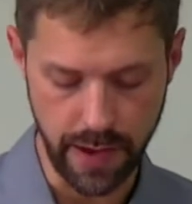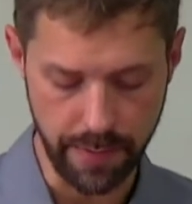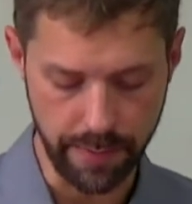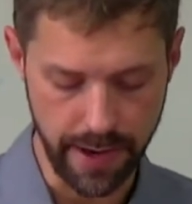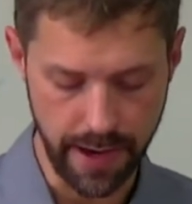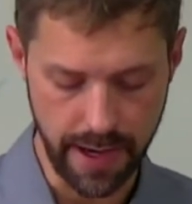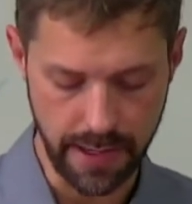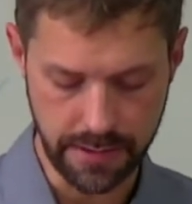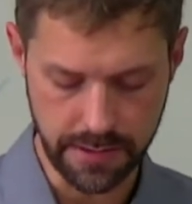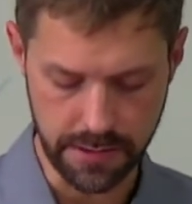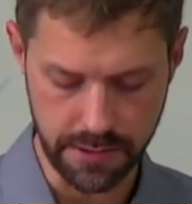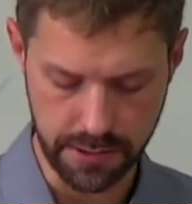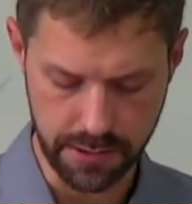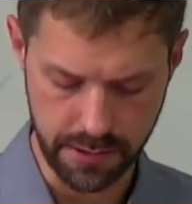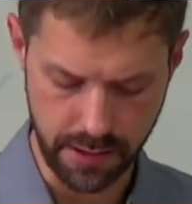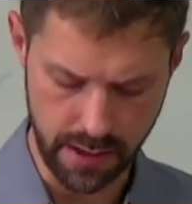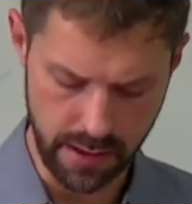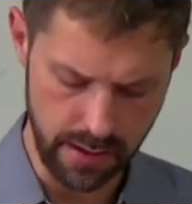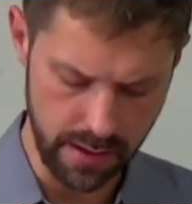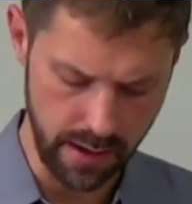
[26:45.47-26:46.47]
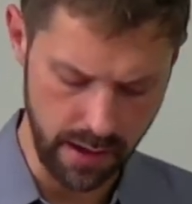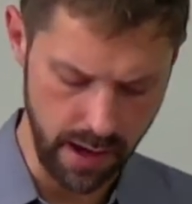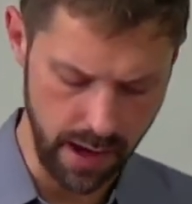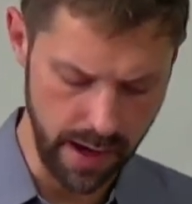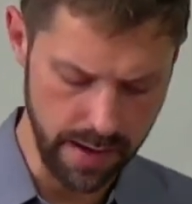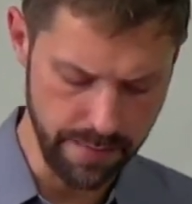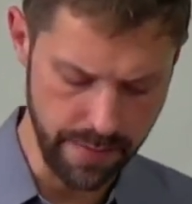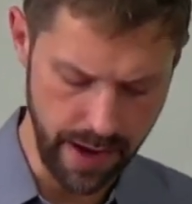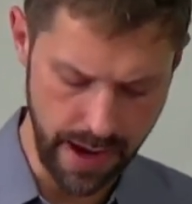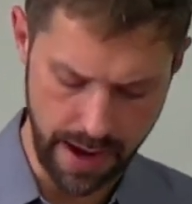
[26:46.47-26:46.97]
passage,
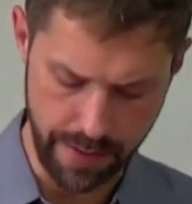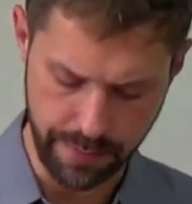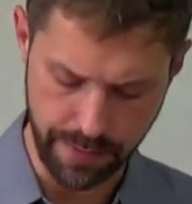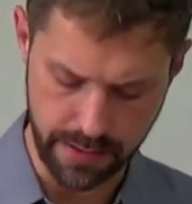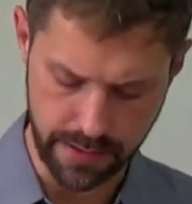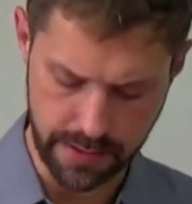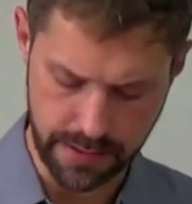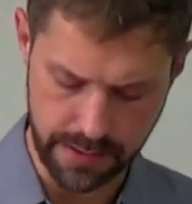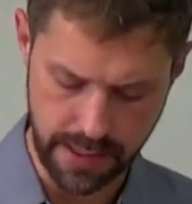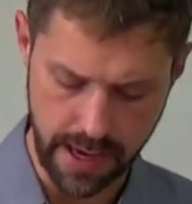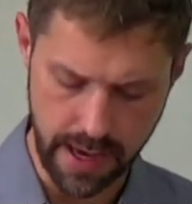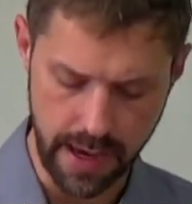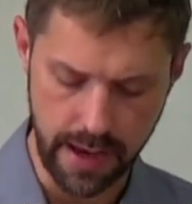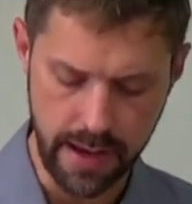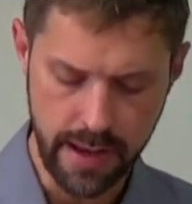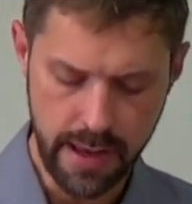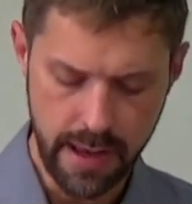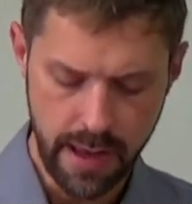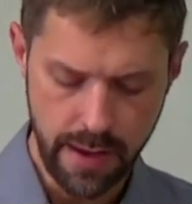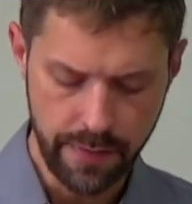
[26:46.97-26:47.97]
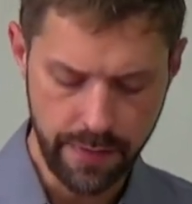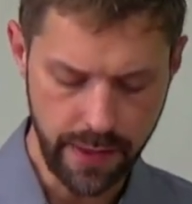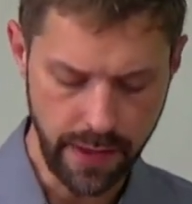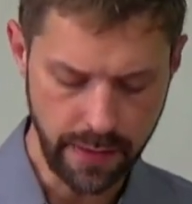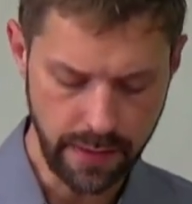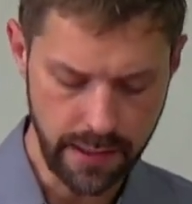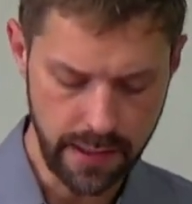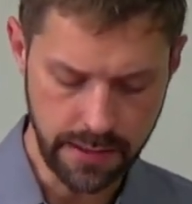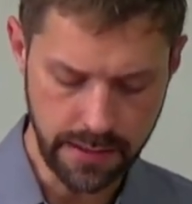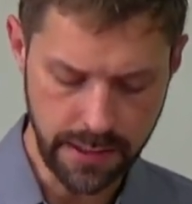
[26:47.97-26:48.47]
I'm happy to say that
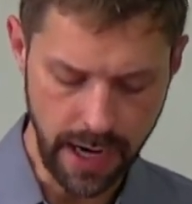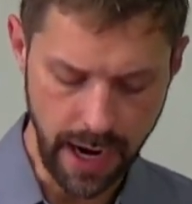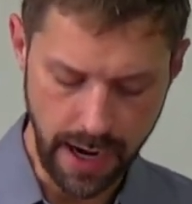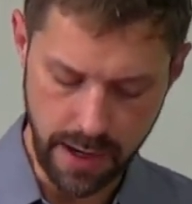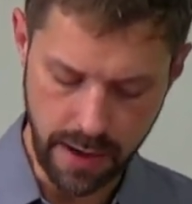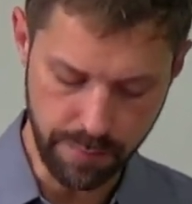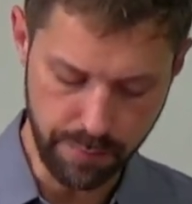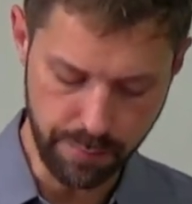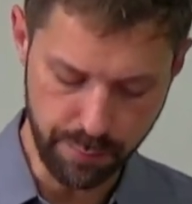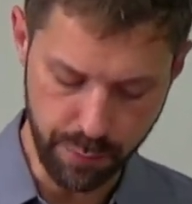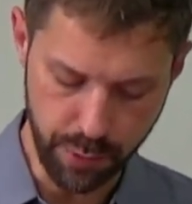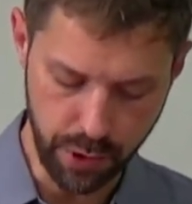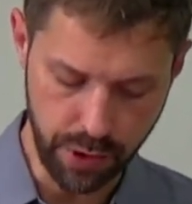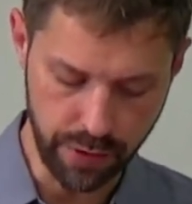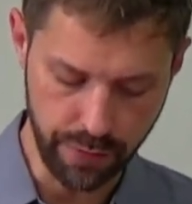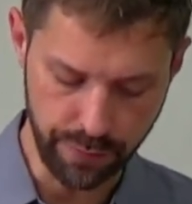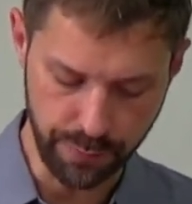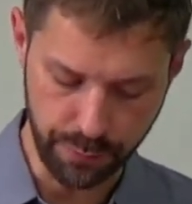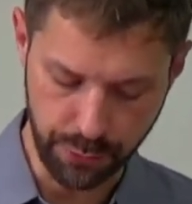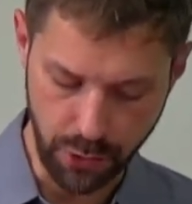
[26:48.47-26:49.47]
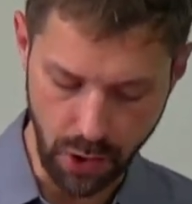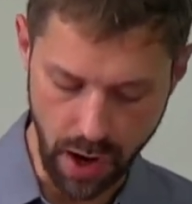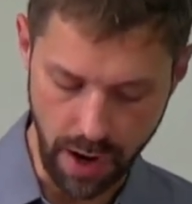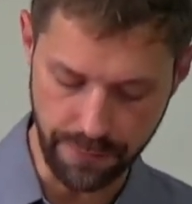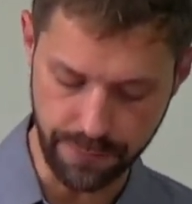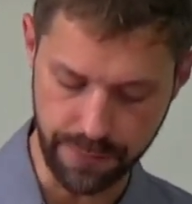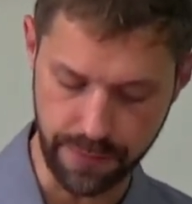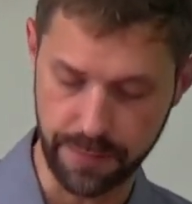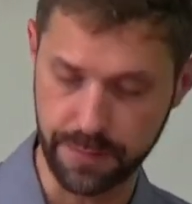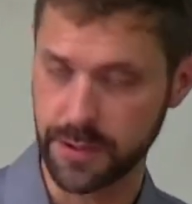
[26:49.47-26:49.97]
the entire book of
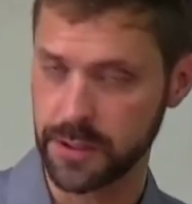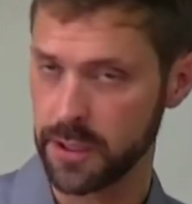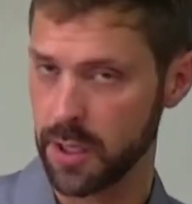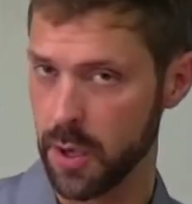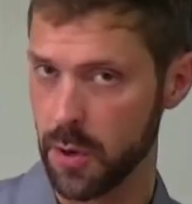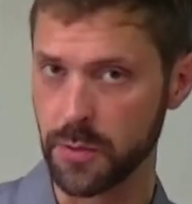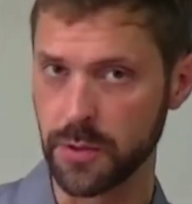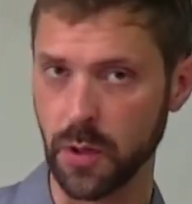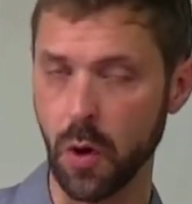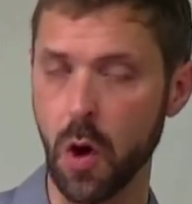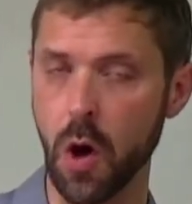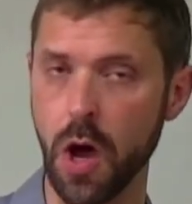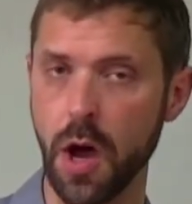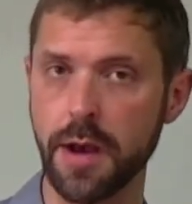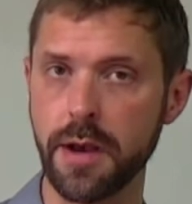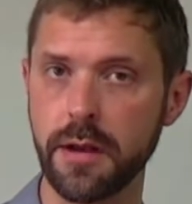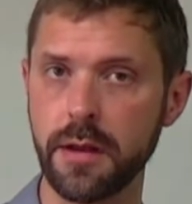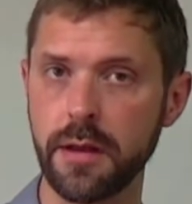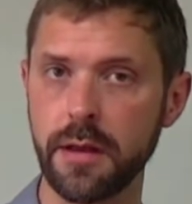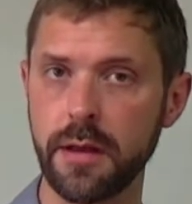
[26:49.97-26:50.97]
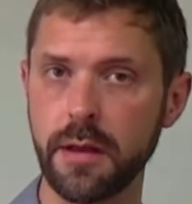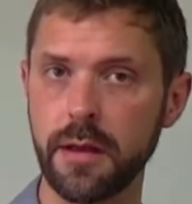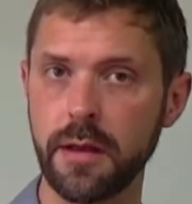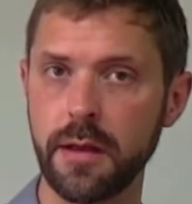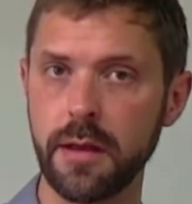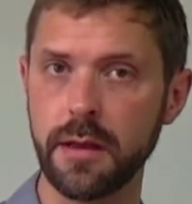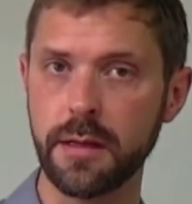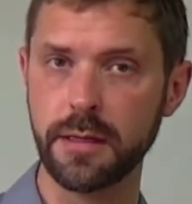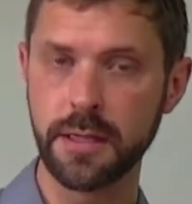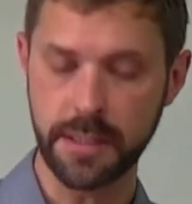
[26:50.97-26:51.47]
Proverbs goes on
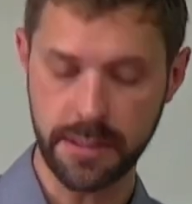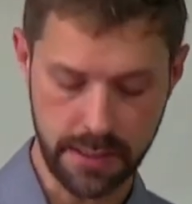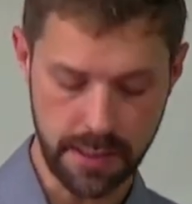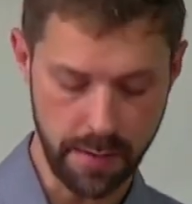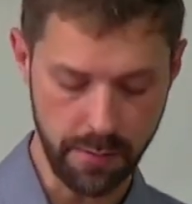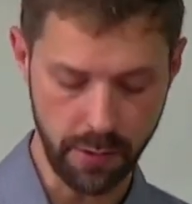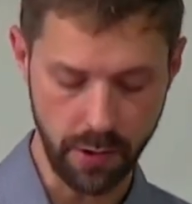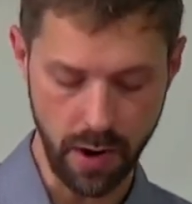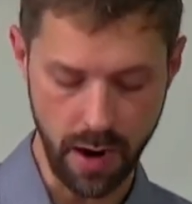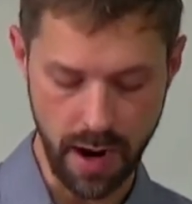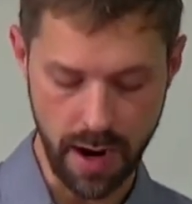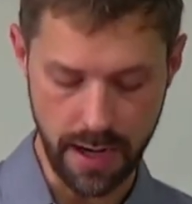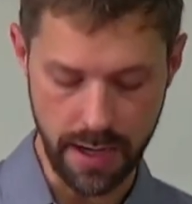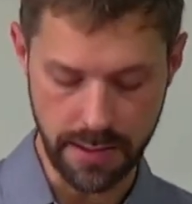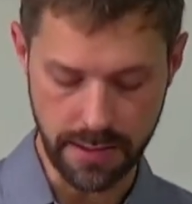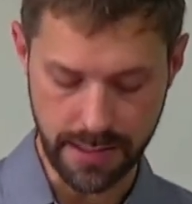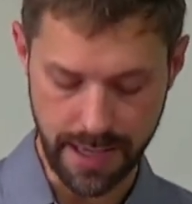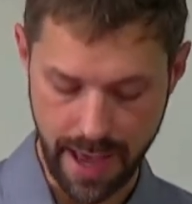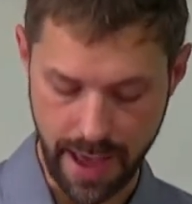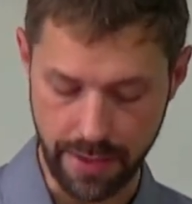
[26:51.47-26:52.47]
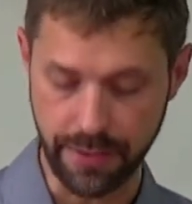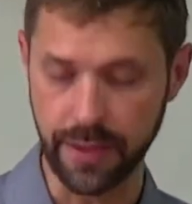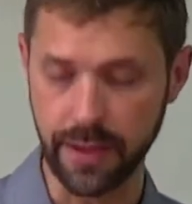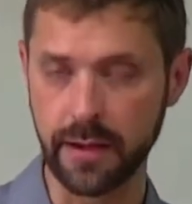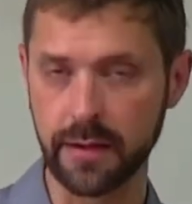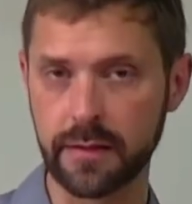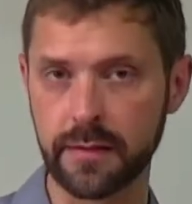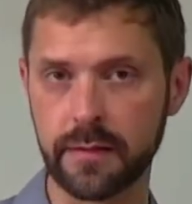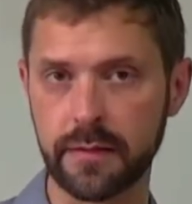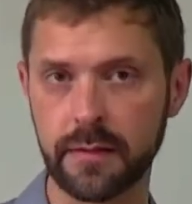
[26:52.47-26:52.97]
to summarize
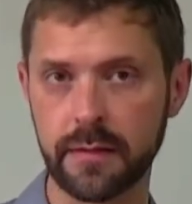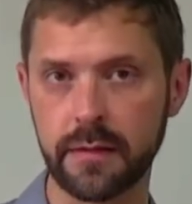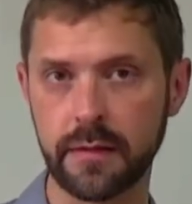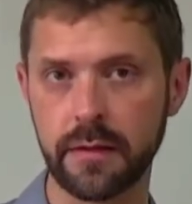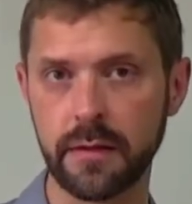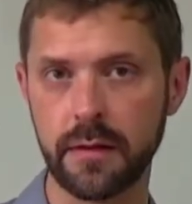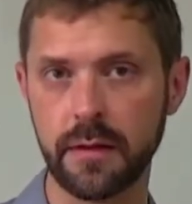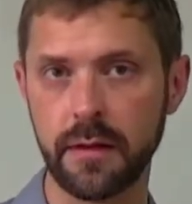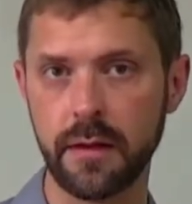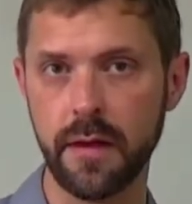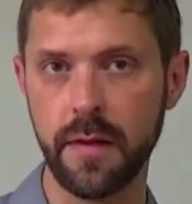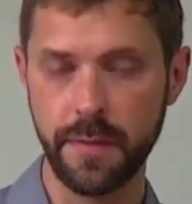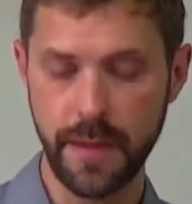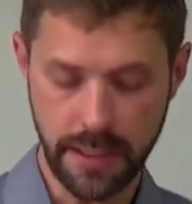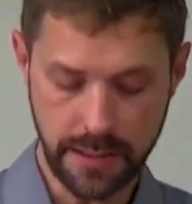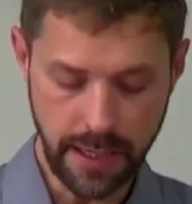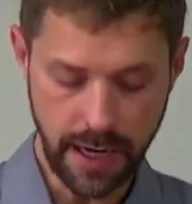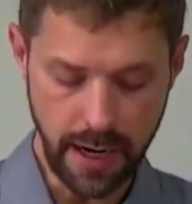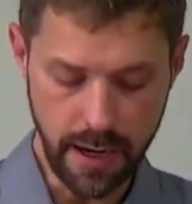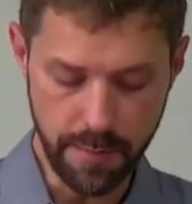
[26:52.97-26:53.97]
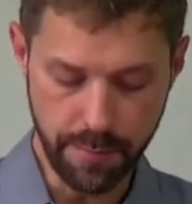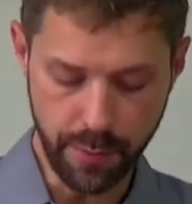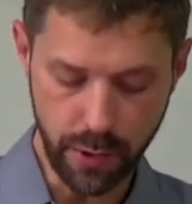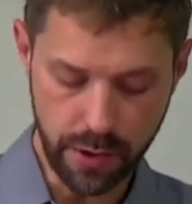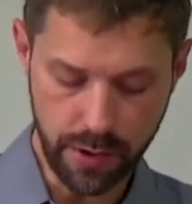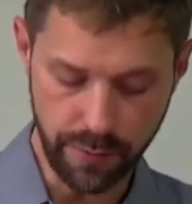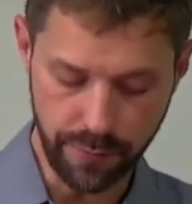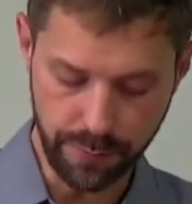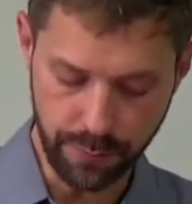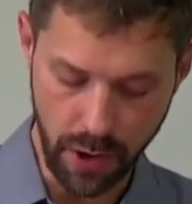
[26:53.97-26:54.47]
ethics. The entire book
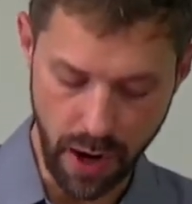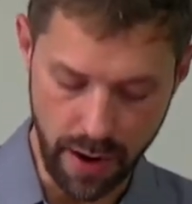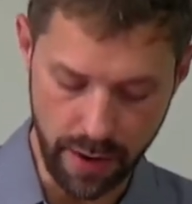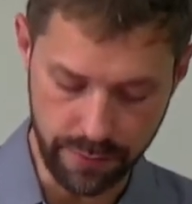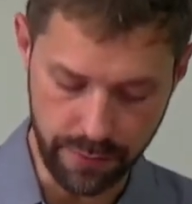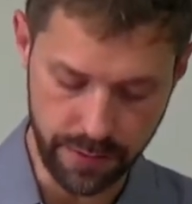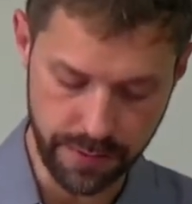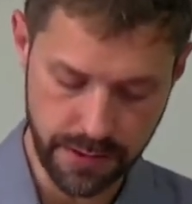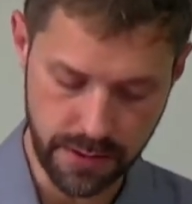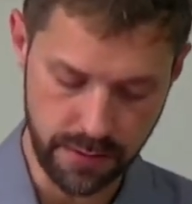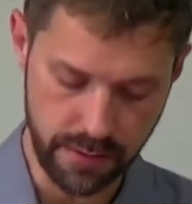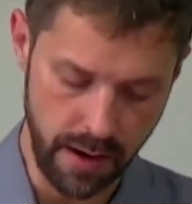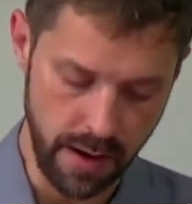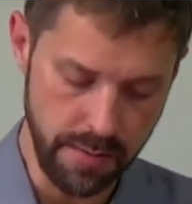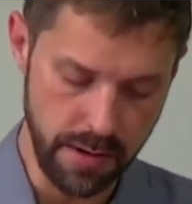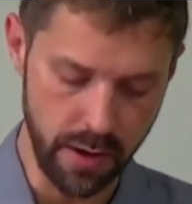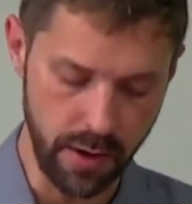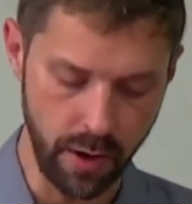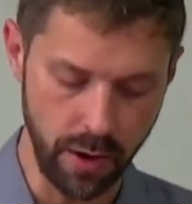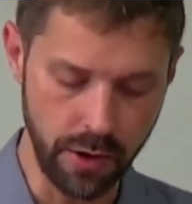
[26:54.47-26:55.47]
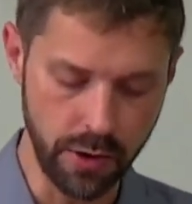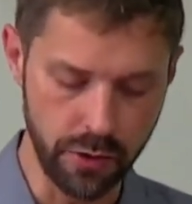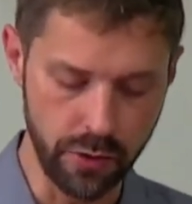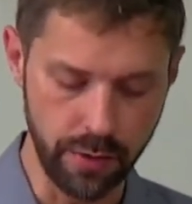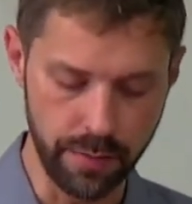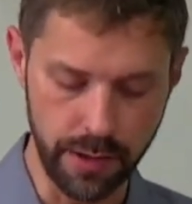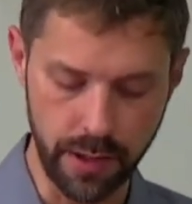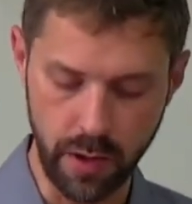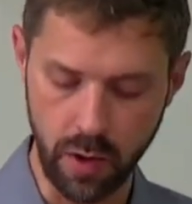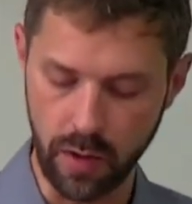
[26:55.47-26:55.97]
of Proverbs, and I mean
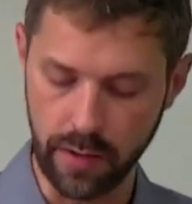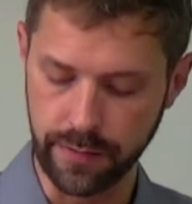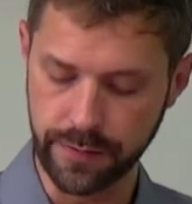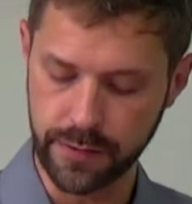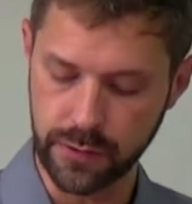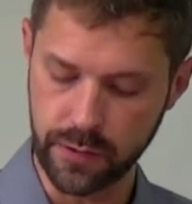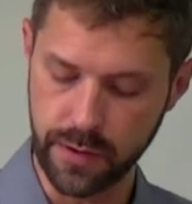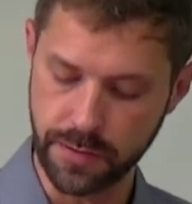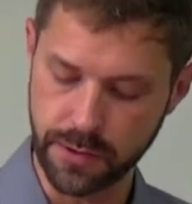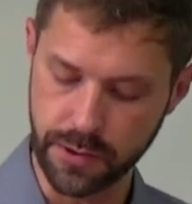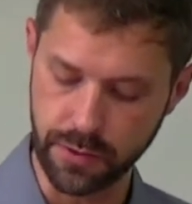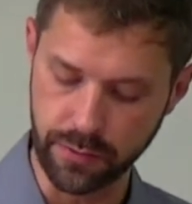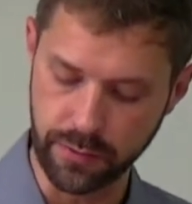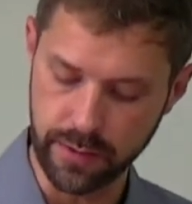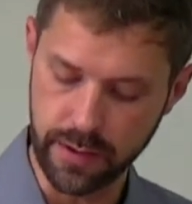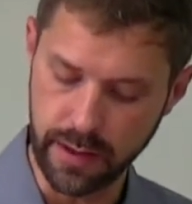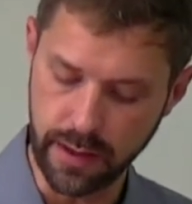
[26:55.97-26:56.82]
arguably all of Scripture really,